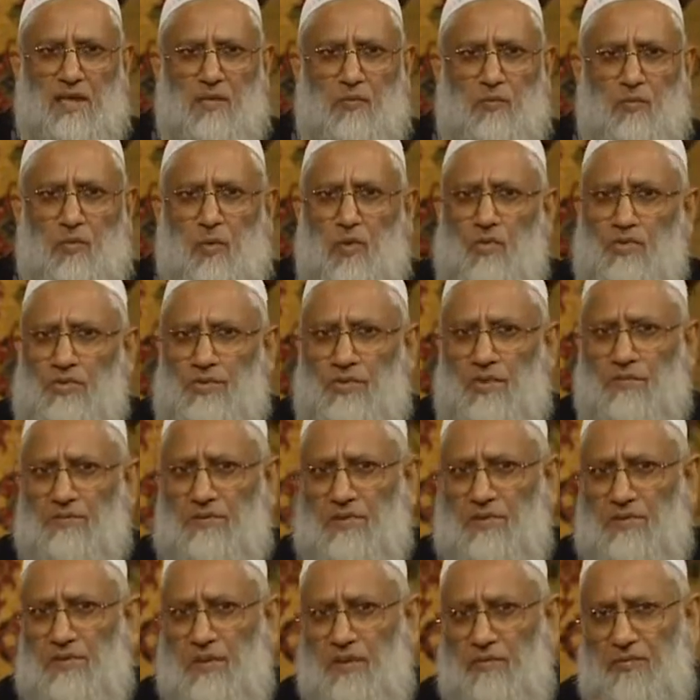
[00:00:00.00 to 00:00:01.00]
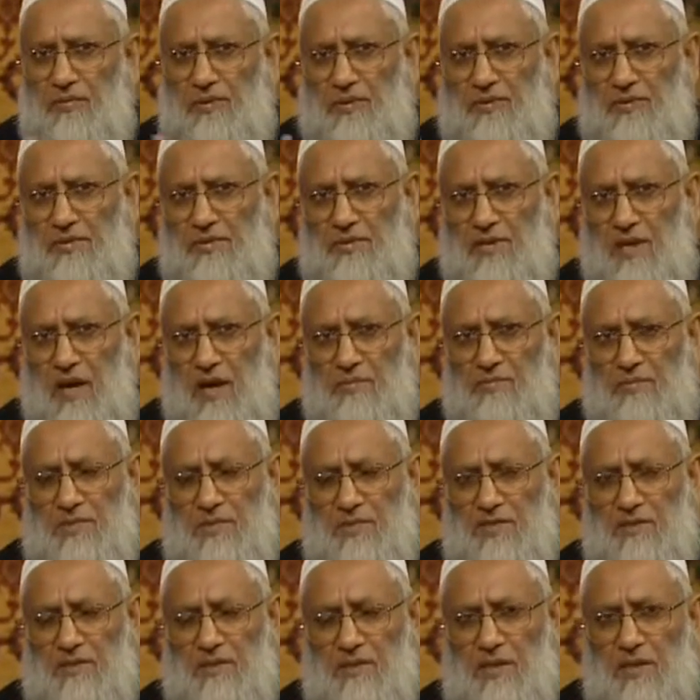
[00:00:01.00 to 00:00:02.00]
Most of the sufferings
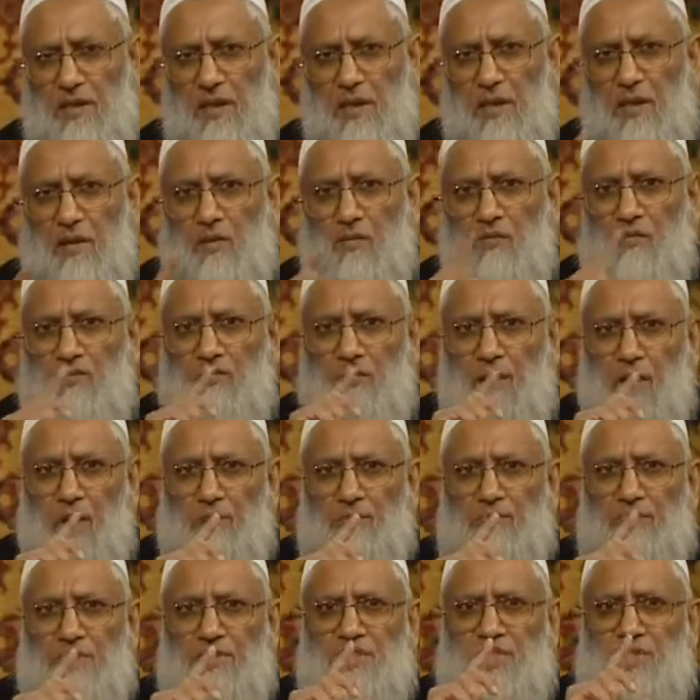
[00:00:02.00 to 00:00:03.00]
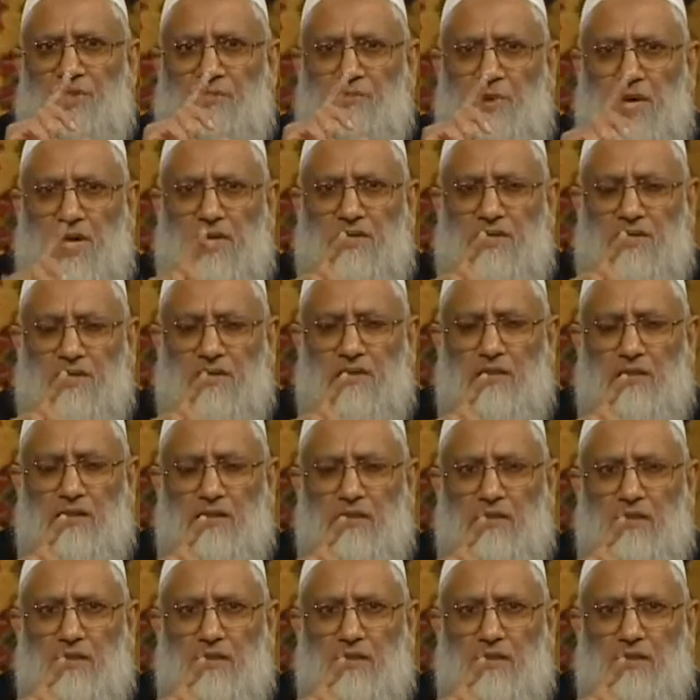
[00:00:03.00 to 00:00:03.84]
comes from the speech,